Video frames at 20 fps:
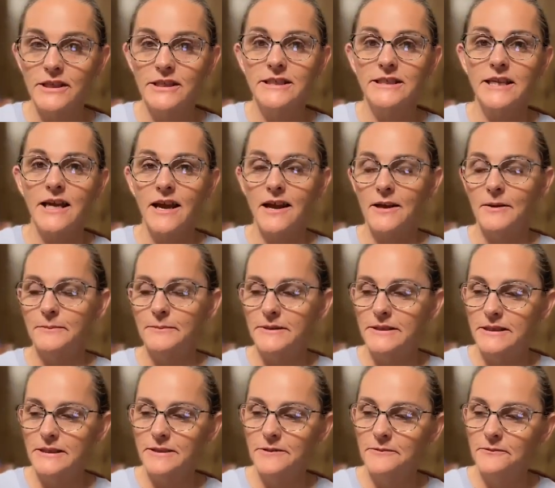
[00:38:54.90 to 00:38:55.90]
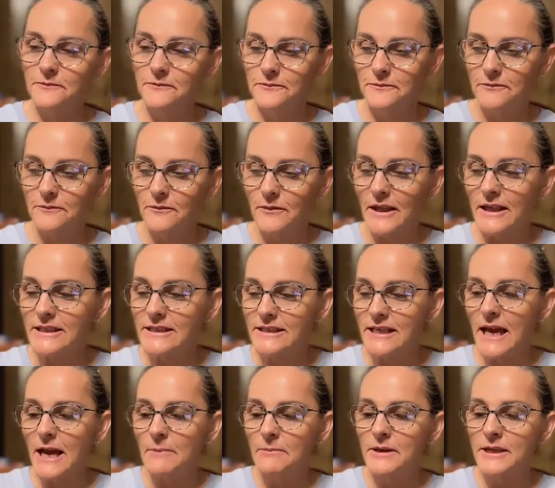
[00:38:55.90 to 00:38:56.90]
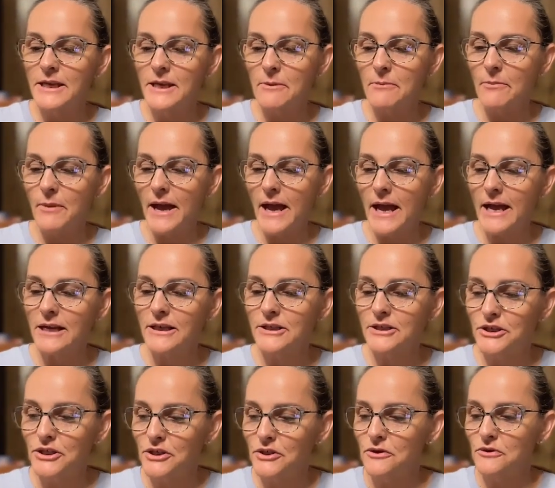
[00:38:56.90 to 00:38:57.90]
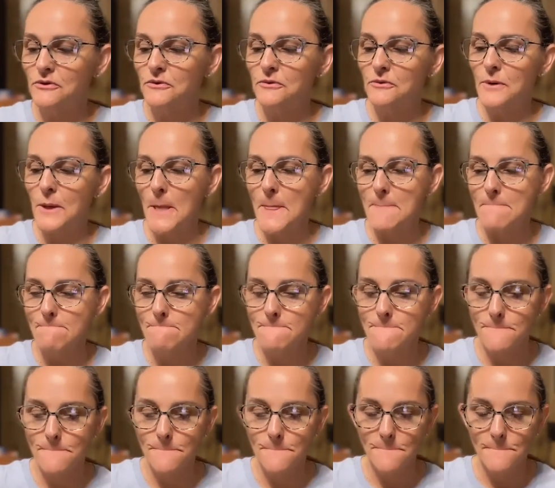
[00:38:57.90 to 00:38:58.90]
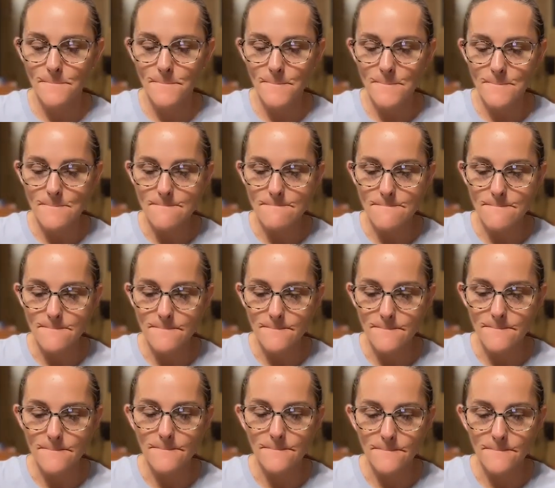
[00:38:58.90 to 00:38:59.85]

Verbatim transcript: for these times. It's time to get back to